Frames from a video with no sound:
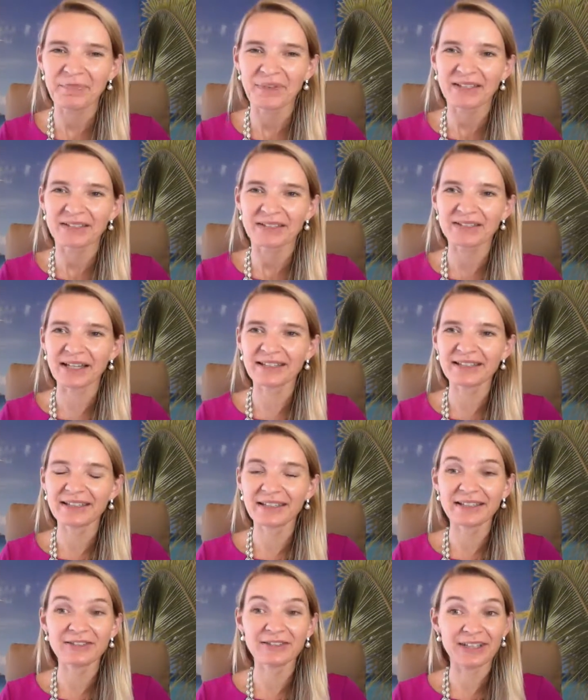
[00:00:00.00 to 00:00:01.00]
So, and,
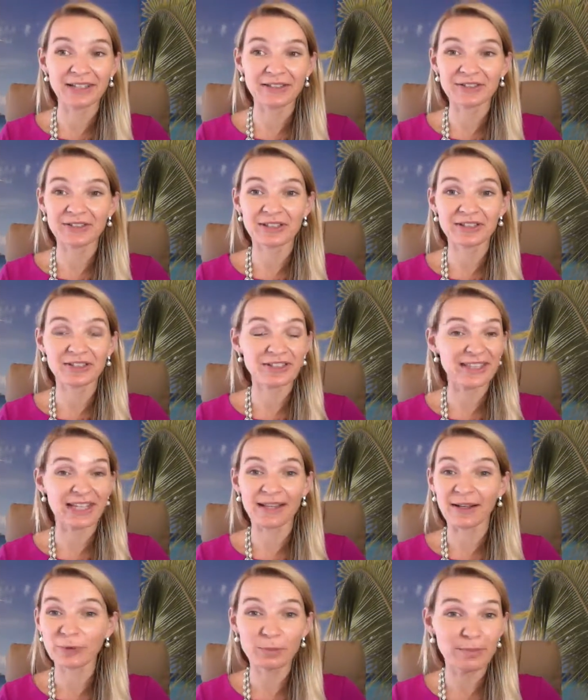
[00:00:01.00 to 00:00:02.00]
and then just that,
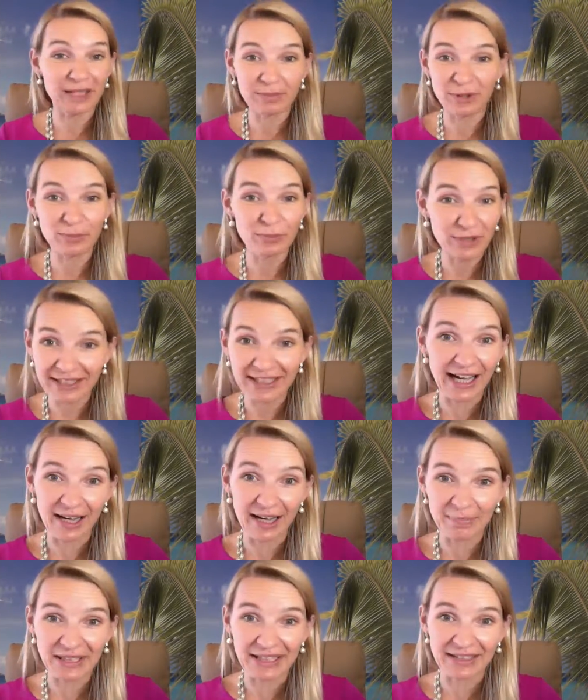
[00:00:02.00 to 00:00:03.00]
that would make me really
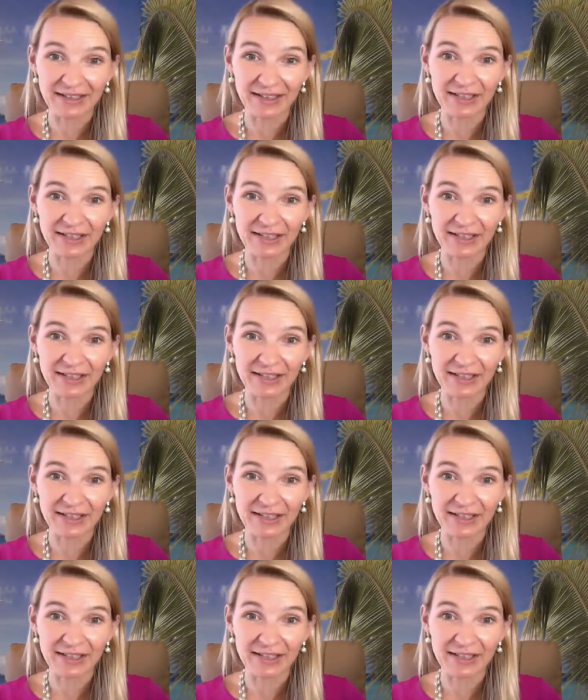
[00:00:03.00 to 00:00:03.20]
happy.